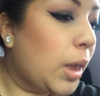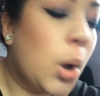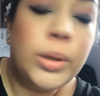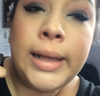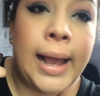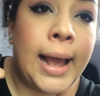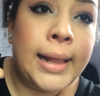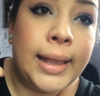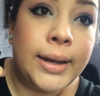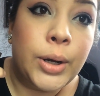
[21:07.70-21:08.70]
Only
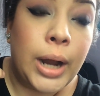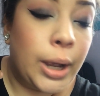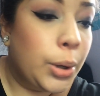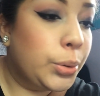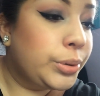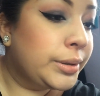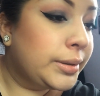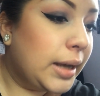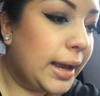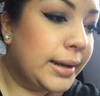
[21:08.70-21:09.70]
highlighter I own,
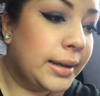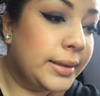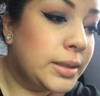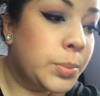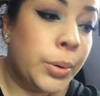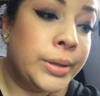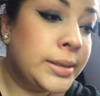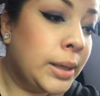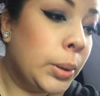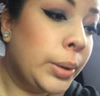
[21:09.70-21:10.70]
and at this point
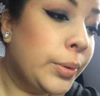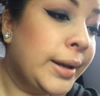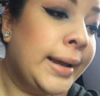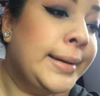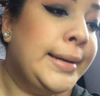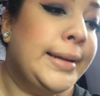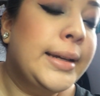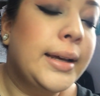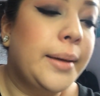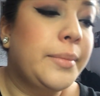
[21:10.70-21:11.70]
it's the only one I need.
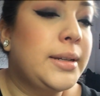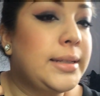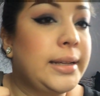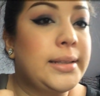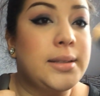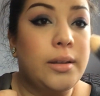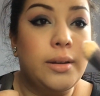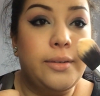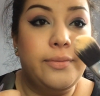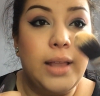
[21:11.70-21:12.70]
I'm going to take this on
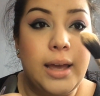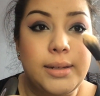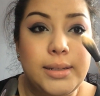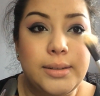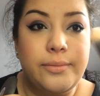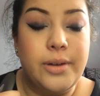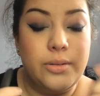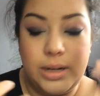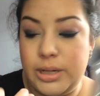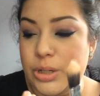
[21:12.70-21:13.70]
a flat
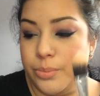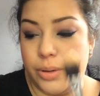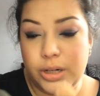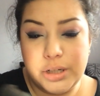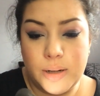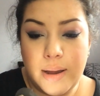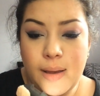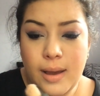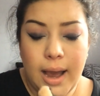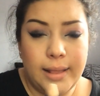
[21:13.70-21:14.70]
foundation brush.
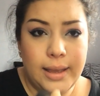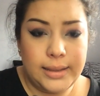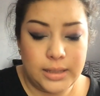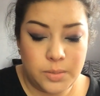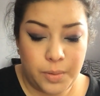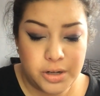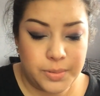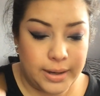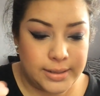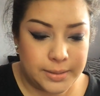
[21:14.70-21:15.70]
I like this brush
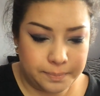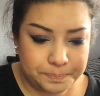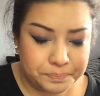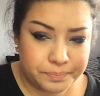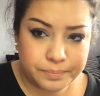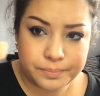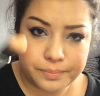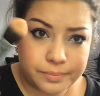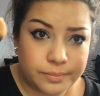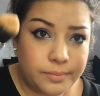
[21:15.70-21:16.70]
because,
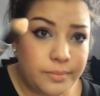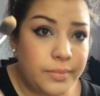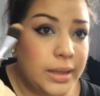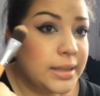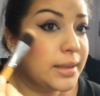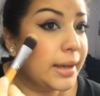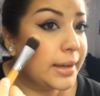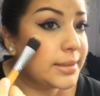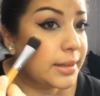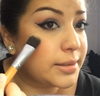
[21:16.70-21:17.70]
like
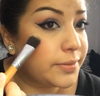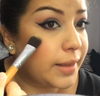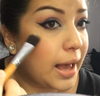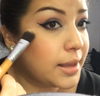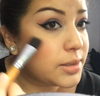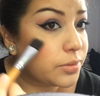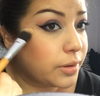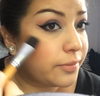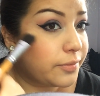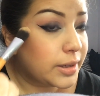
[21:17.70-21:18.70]
I said, it's flat, so
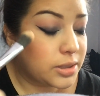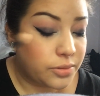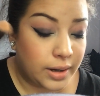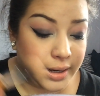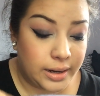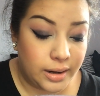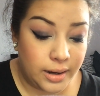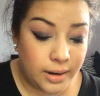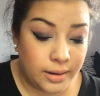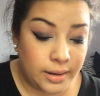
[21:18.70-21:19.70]
it fits right here.